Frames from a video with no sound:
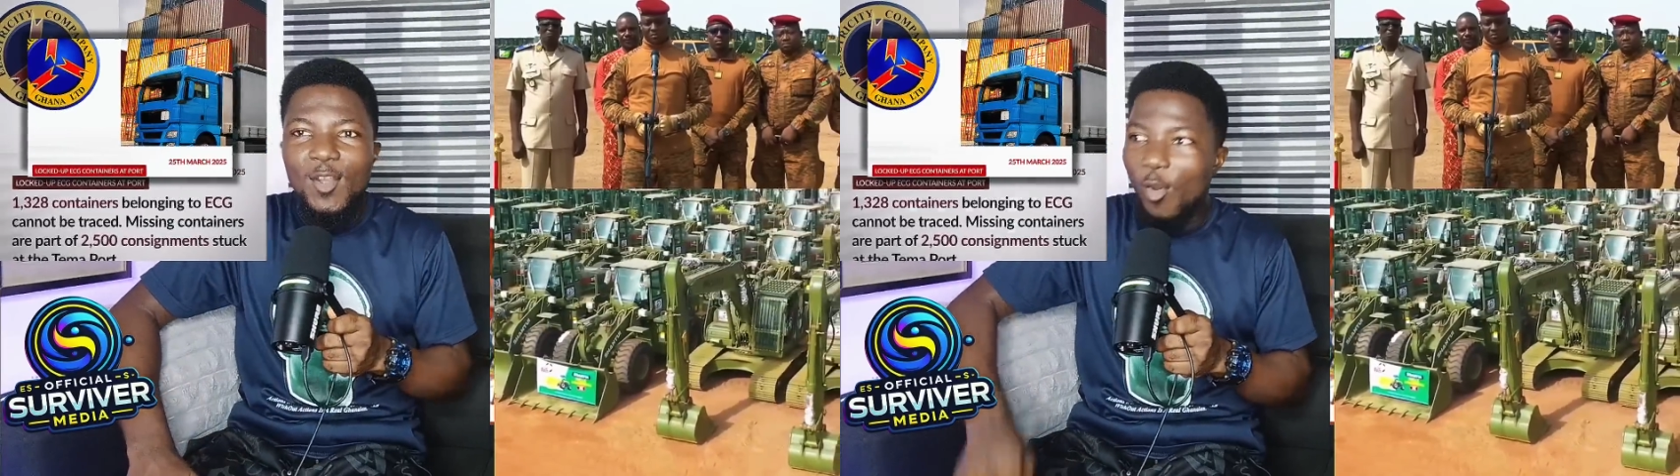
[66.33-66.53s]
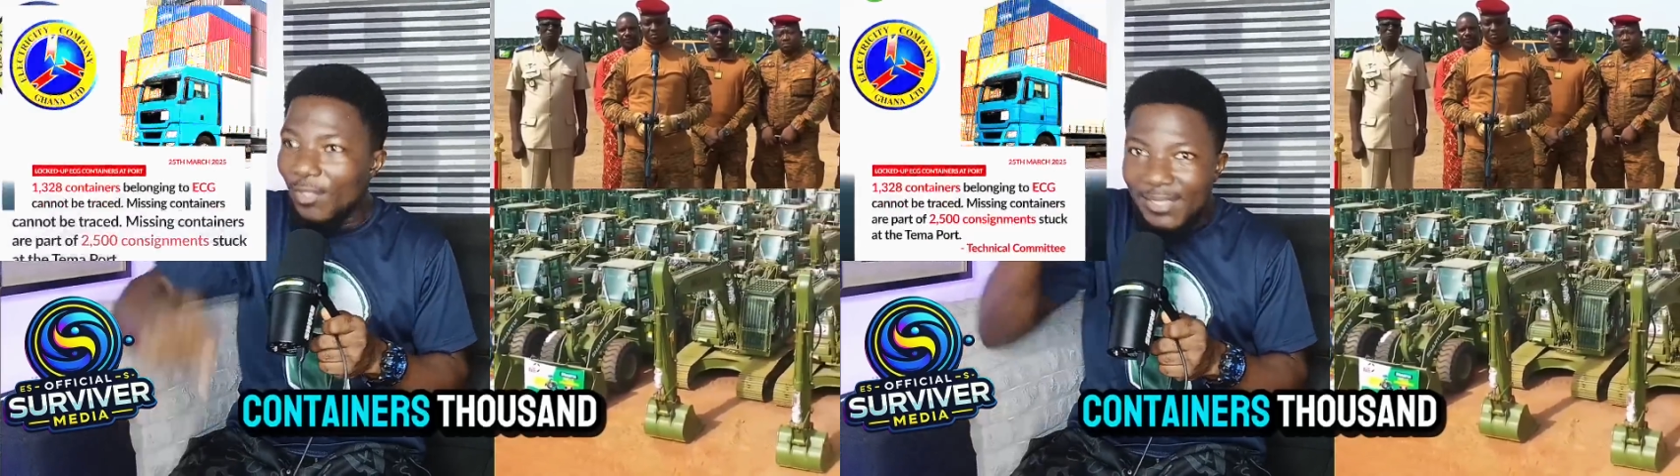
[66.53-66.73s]

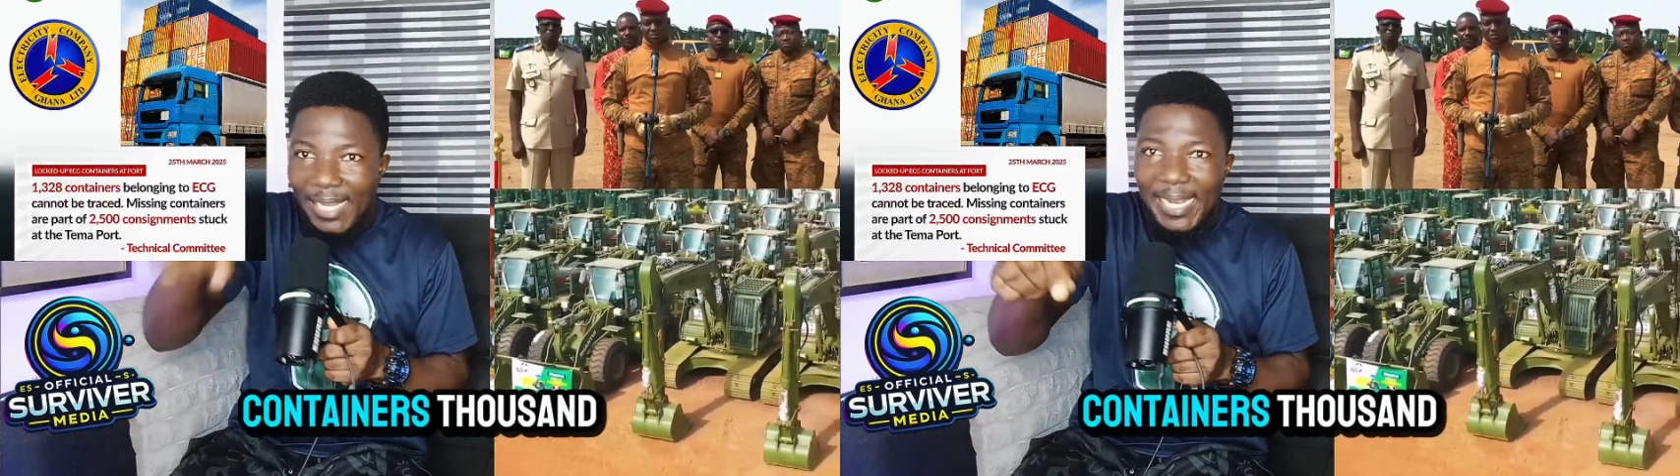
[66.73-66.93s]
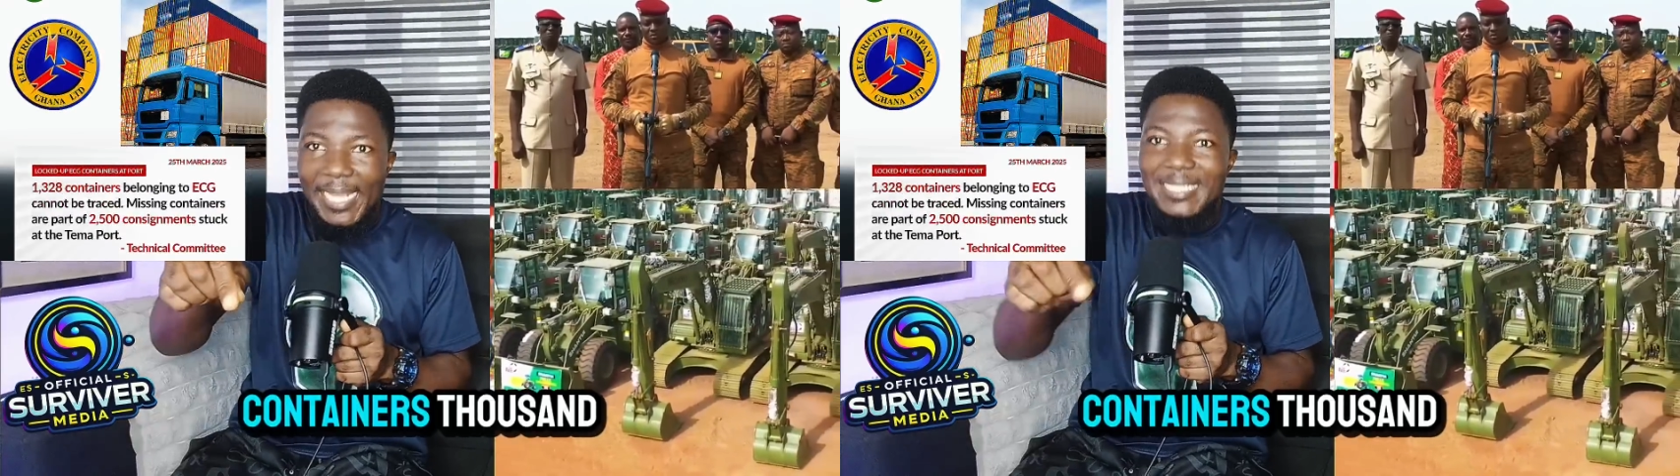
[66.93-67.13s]

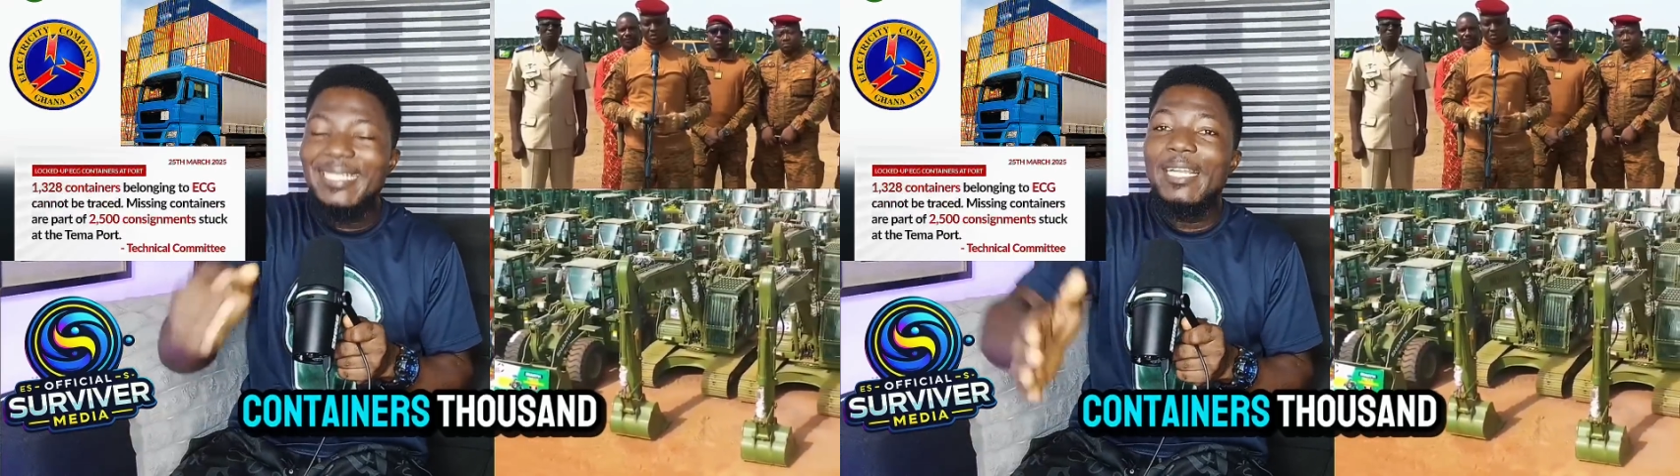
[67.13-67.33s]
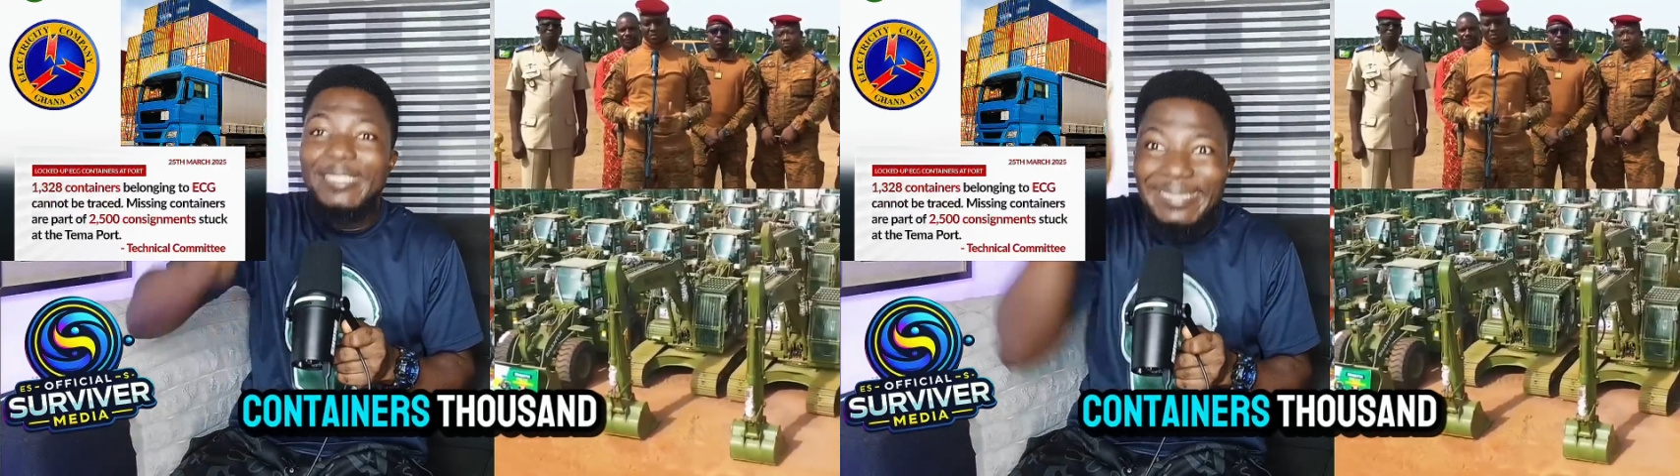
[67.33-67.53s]

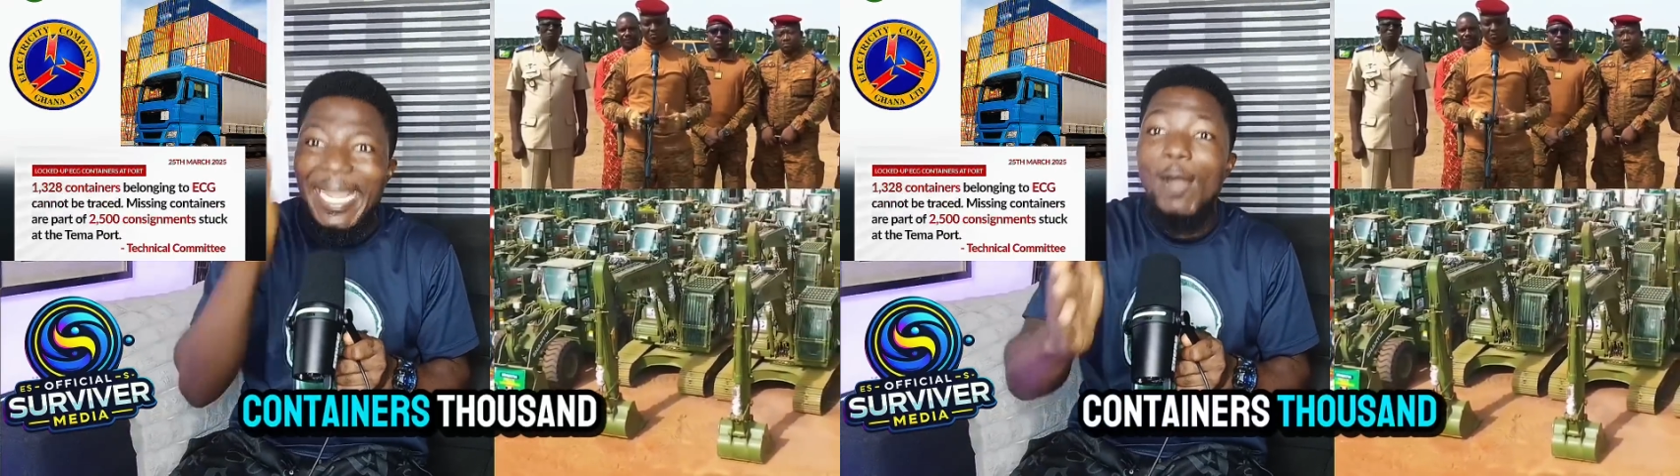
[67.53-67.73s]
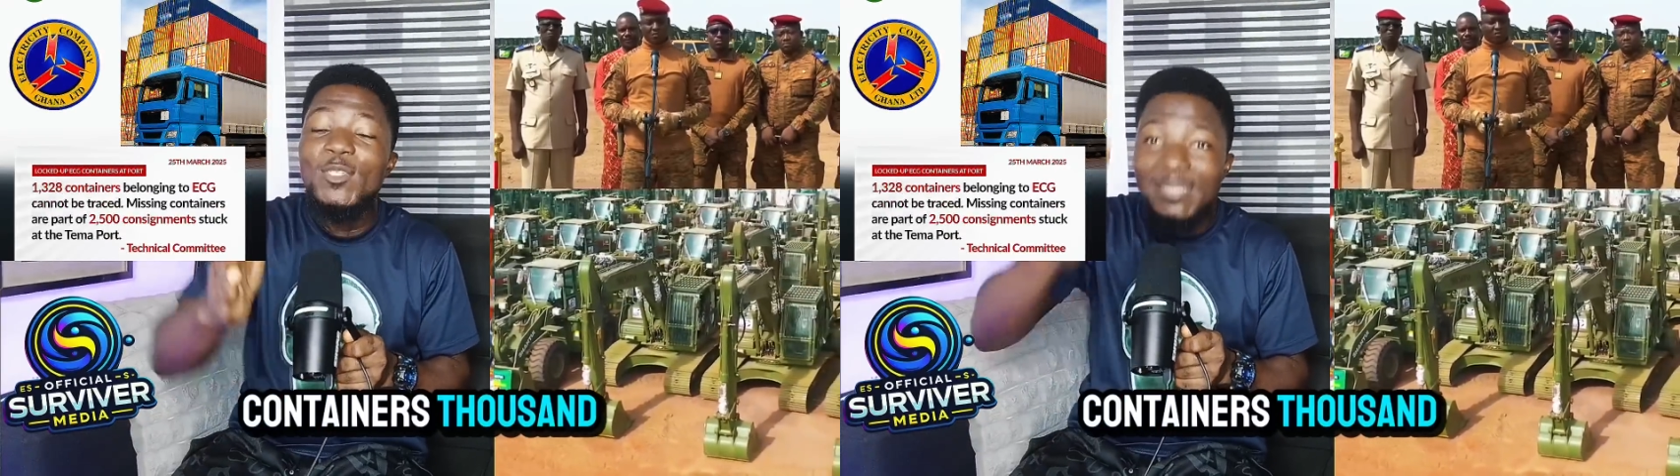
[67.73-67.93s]
Containers,
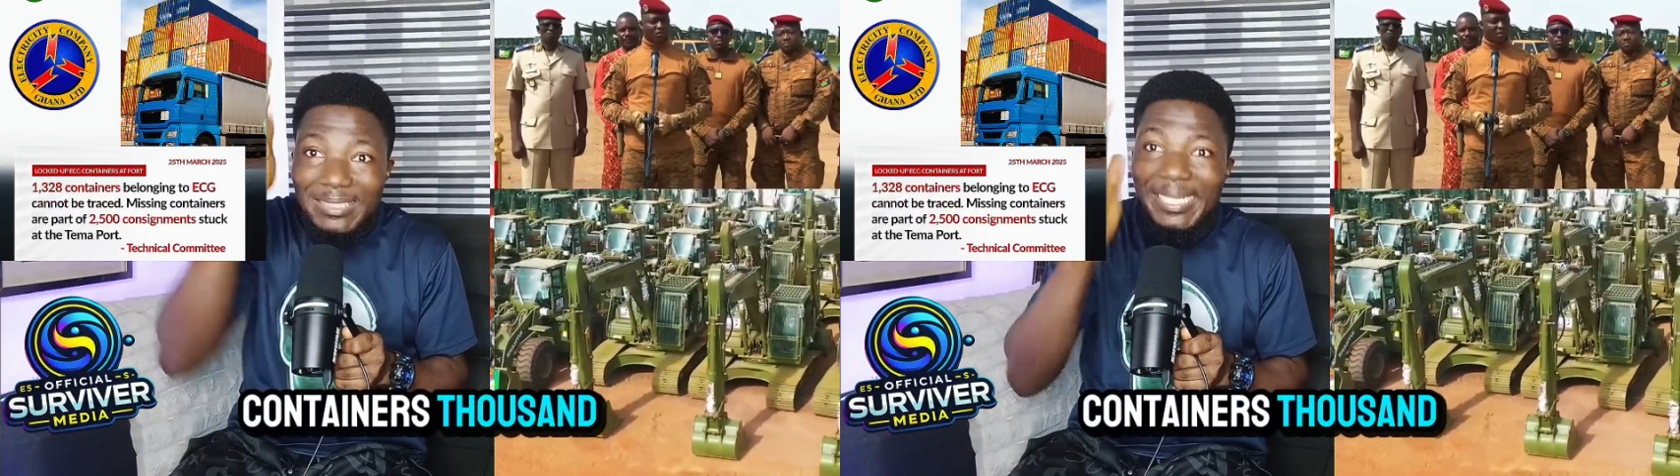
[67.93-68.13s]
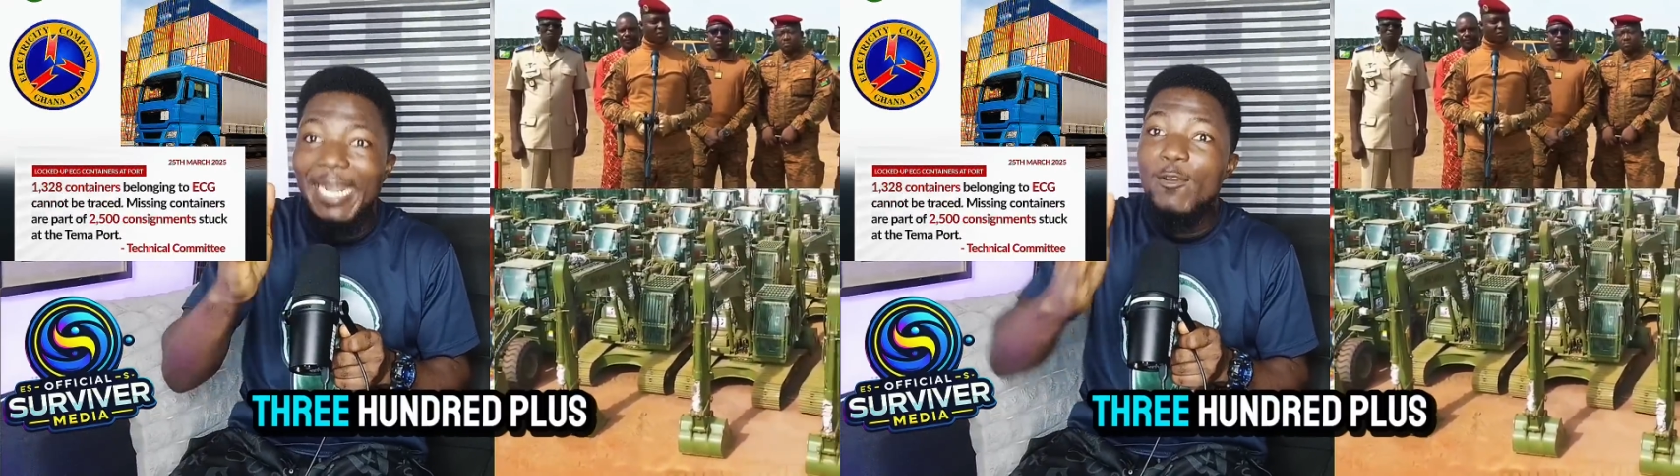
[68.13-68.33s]

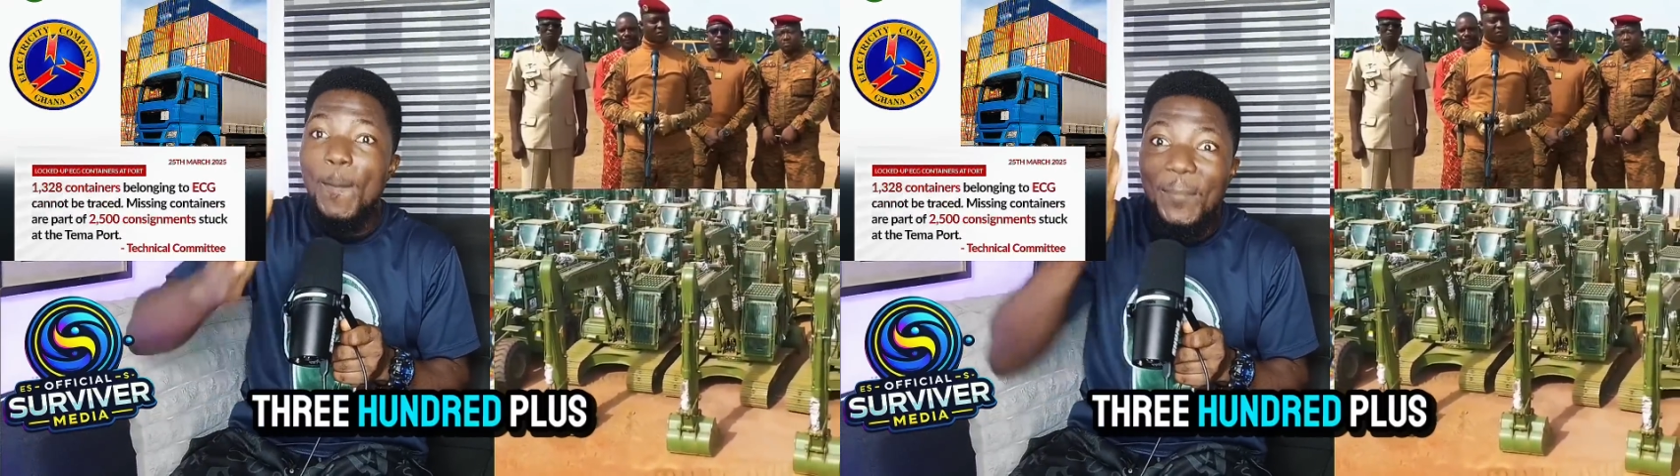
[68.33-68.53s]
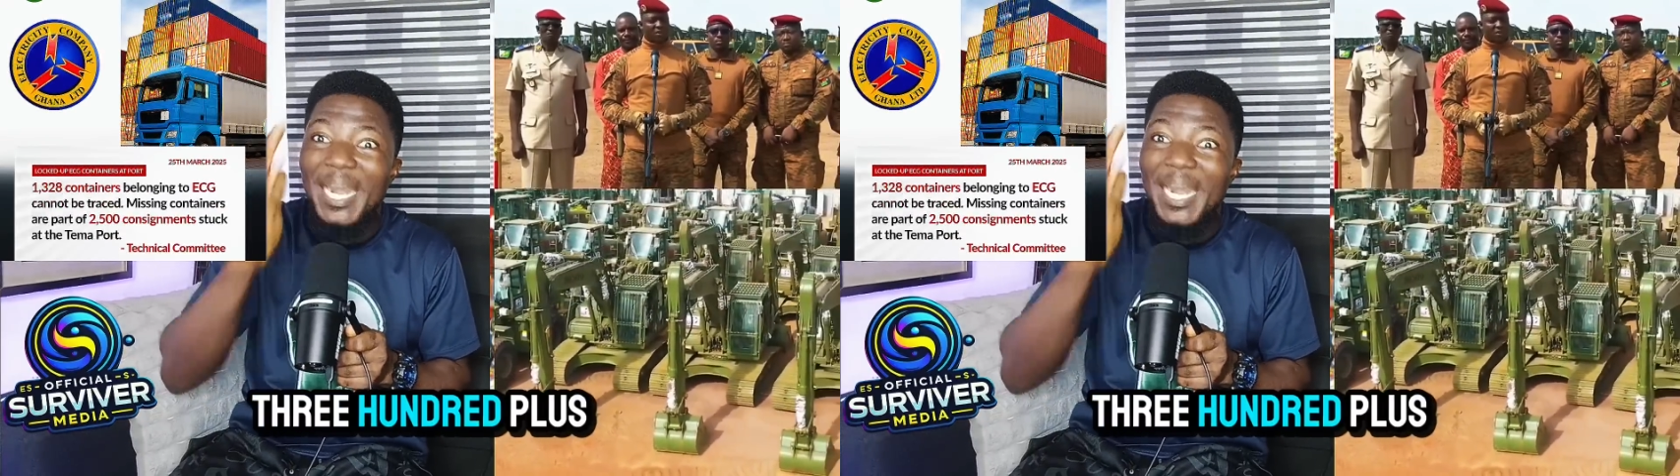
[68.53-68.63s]
1,300